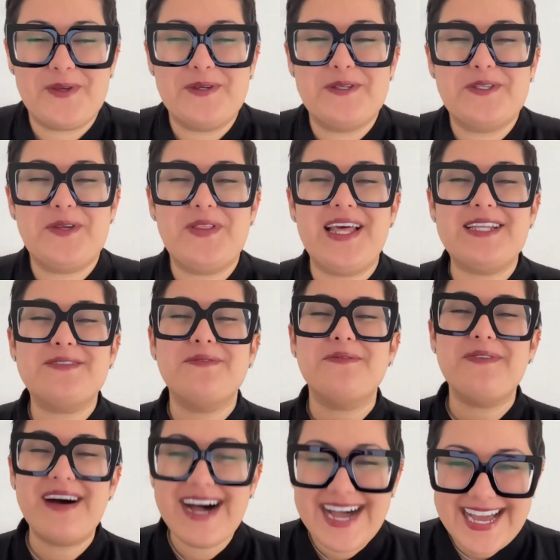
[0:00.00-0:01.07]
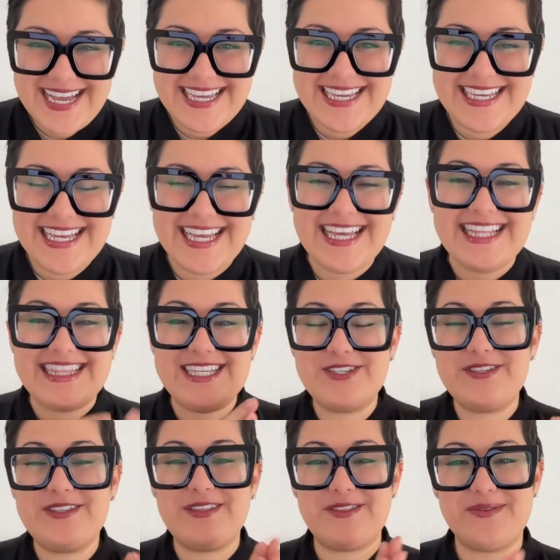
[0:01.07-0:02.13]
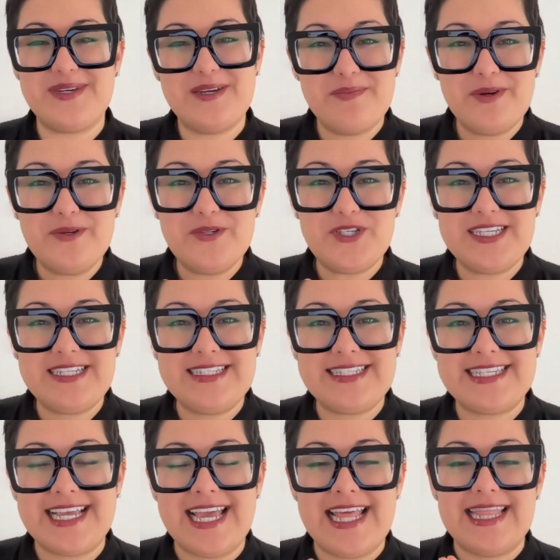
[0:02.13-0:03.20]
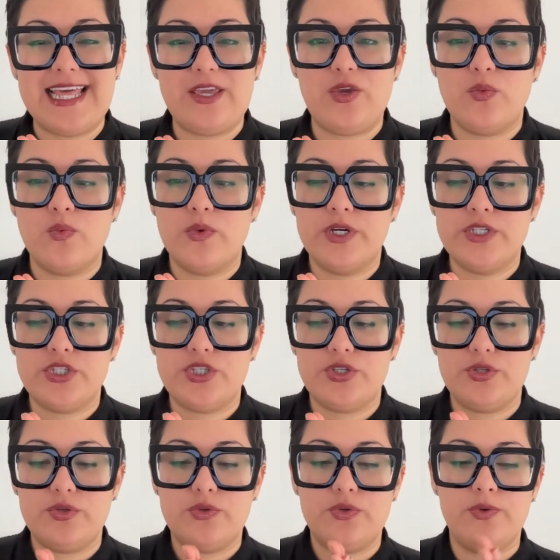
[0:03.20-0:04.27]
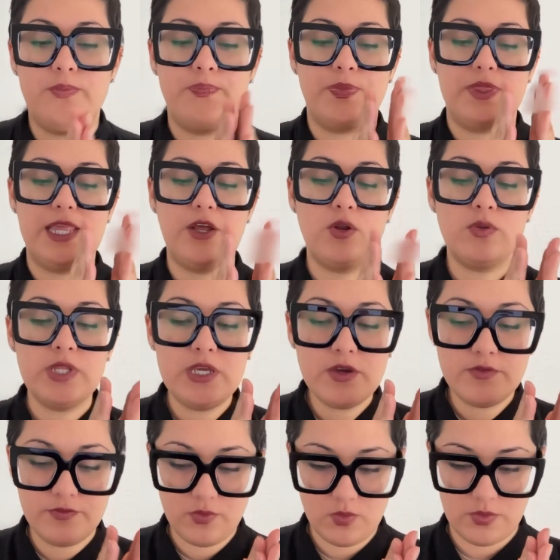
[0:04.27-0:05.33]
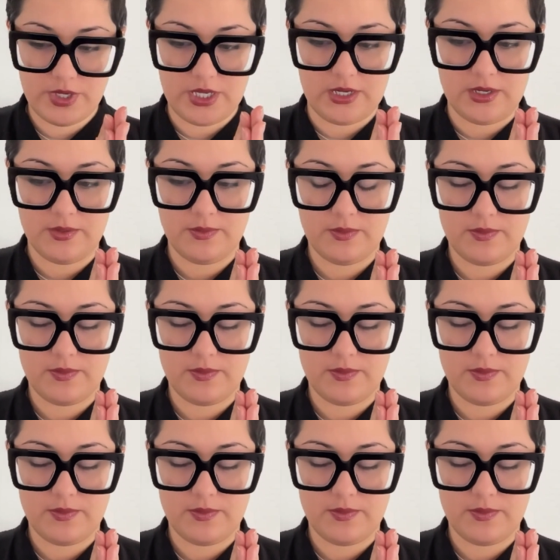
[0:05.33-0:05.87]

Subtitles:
So that's why these are the 3 emotions that you want to not only avoid,